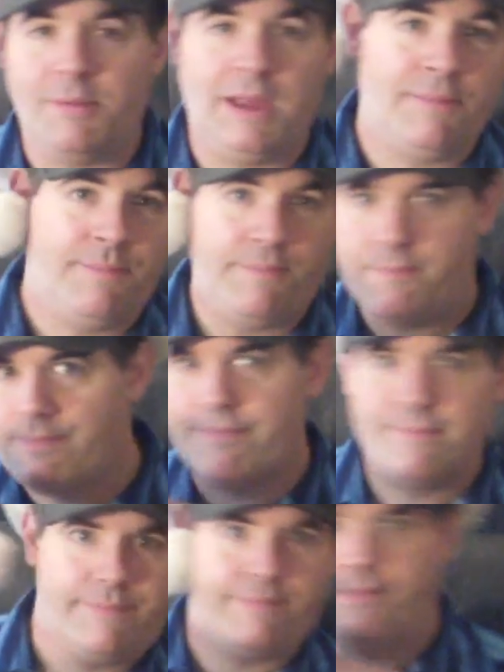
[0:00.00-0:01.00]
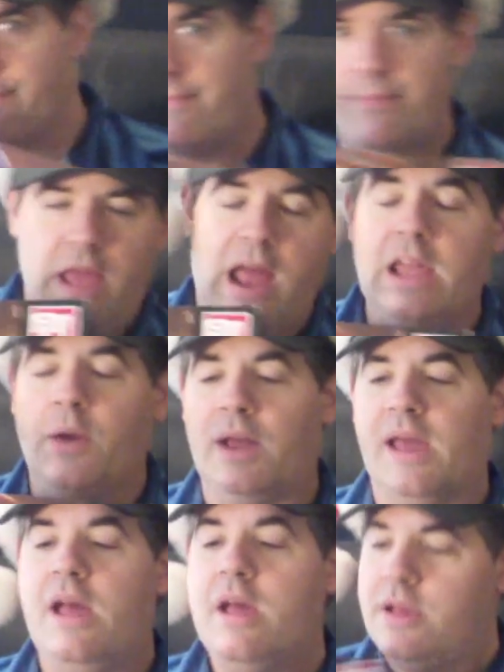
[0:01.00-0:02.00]
what I mean?
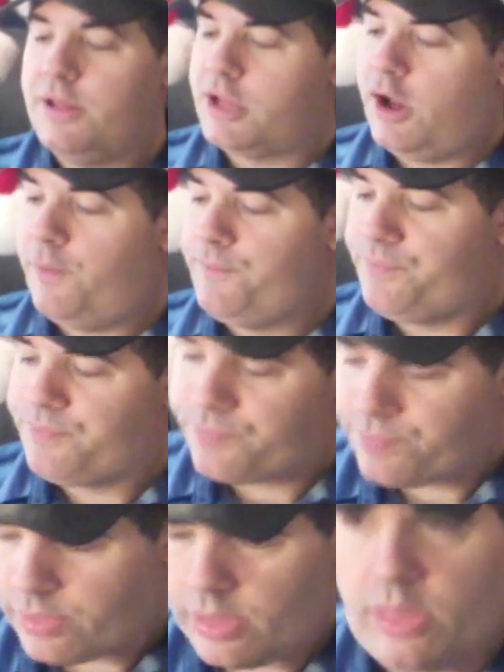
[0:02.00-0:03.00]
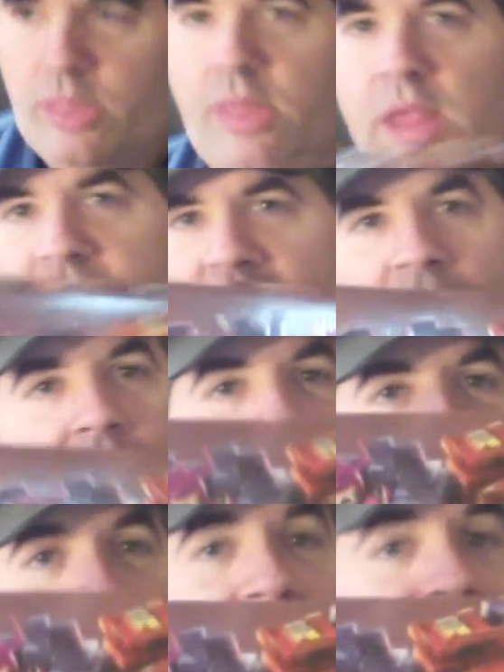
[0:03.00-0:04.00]
Anyway, so yeah,
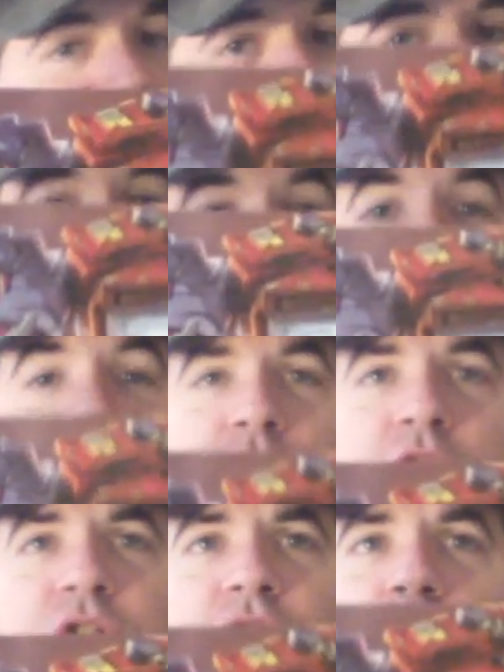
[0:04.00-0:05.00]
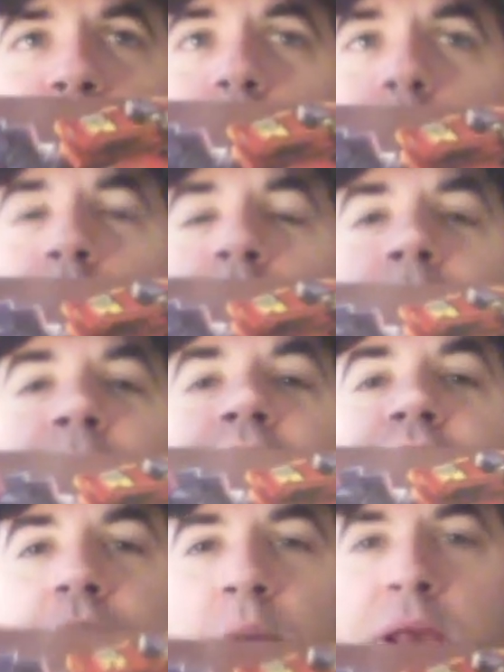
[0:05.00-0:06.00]
I got this about 2, maybe
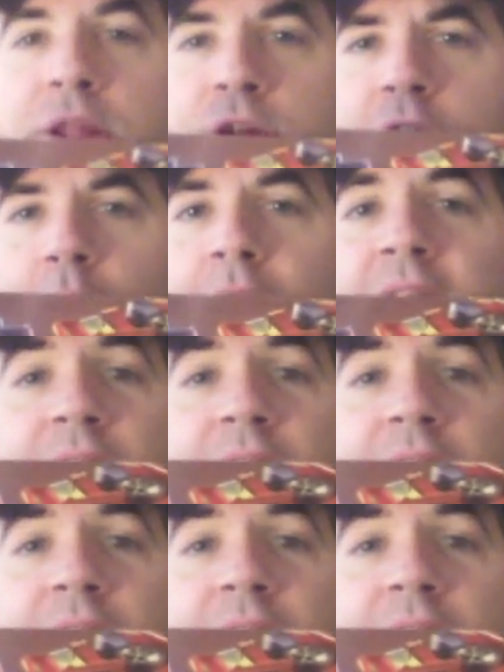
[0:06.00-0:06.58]
3 weeks ago,